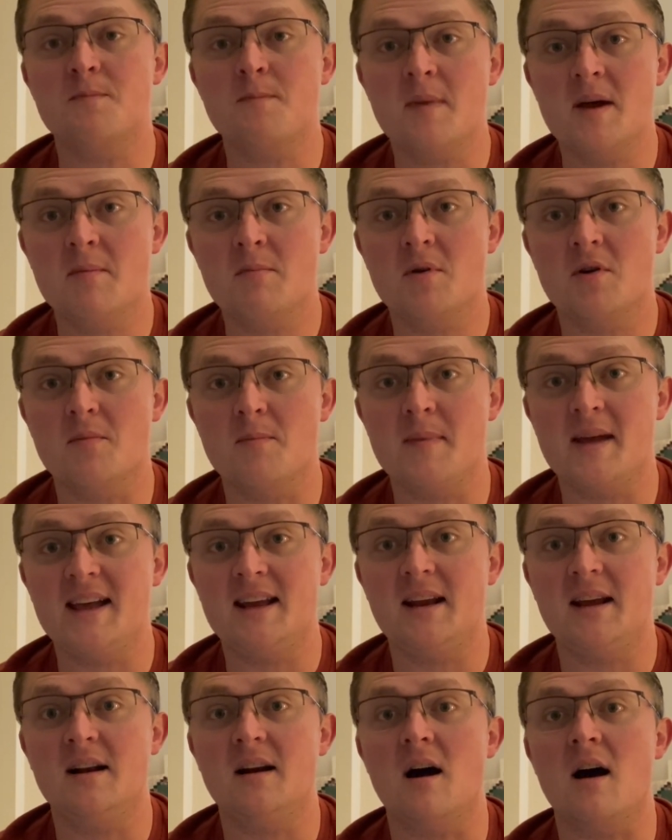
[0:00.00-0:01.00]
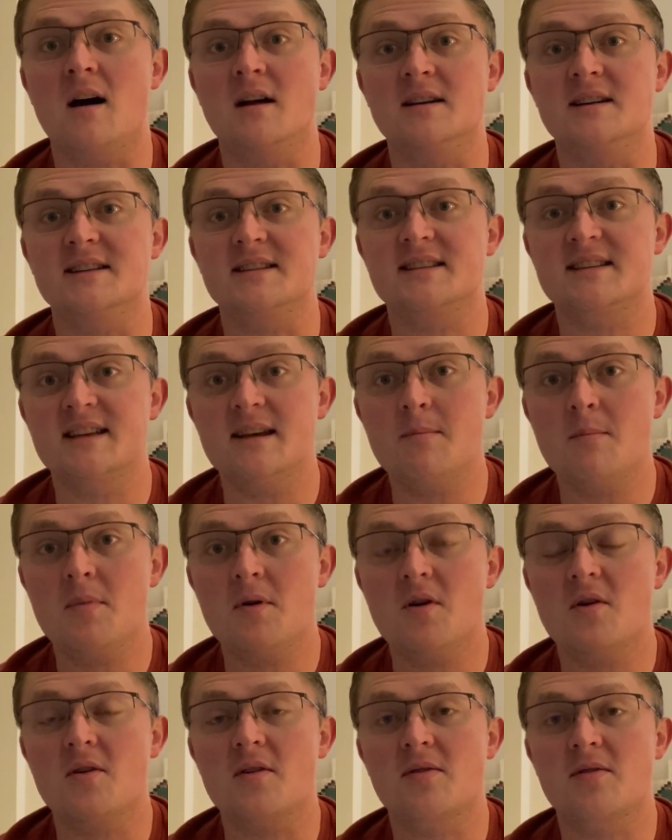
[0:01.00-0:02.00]
member meeting on
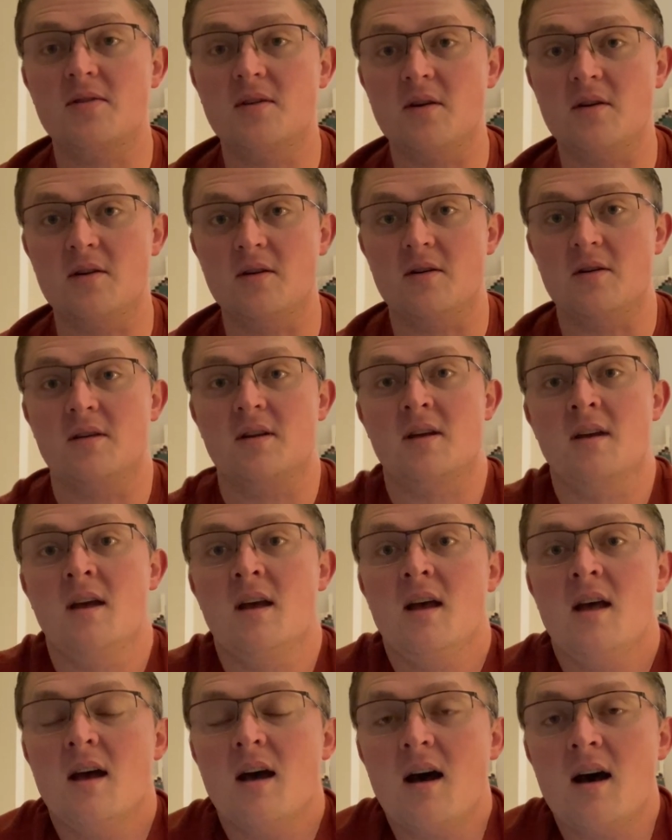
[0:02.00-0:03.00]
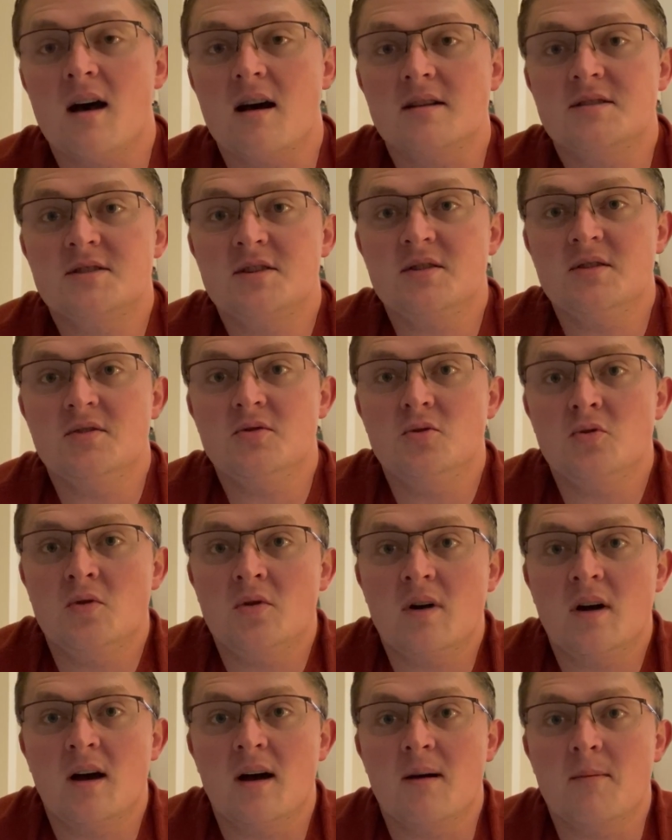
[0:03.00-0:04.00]
December 3rd
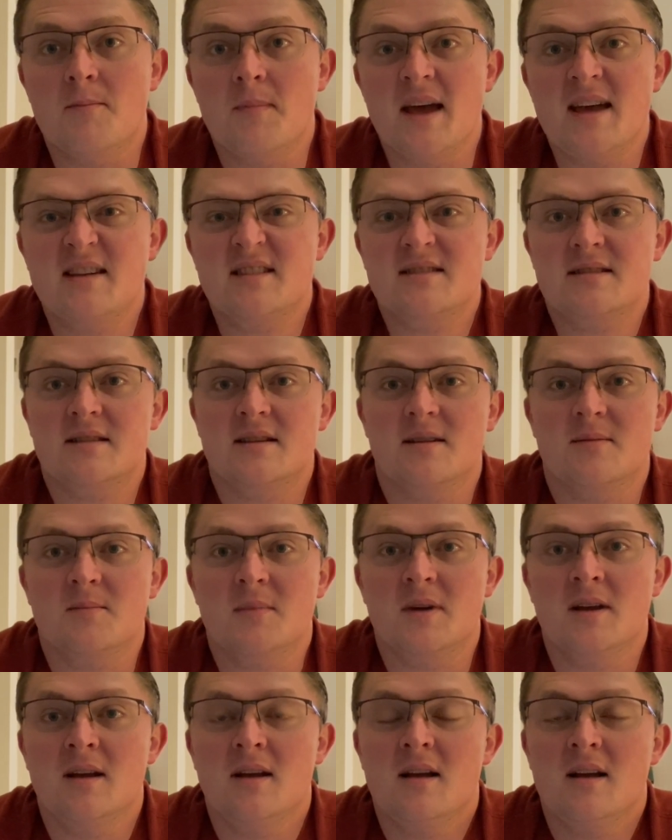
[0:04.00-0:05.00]
to make some